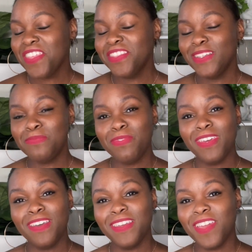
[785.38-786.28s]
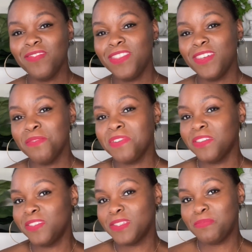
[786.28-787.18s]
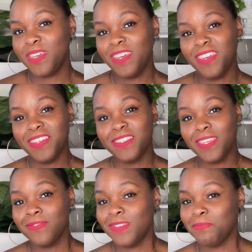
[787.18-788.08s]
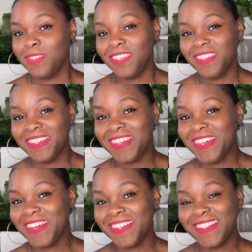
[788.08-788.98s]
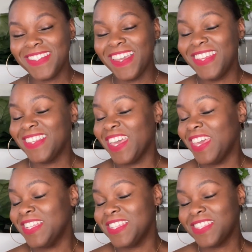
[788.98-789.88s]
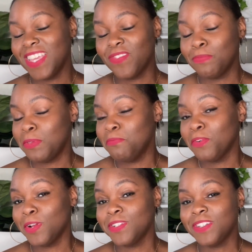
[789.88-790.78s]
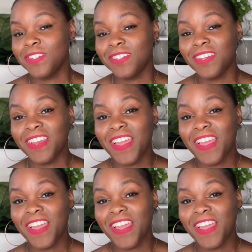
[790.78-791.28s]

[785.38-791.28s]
this bag, everything about this bag is giving me date night. It's giving me brunch.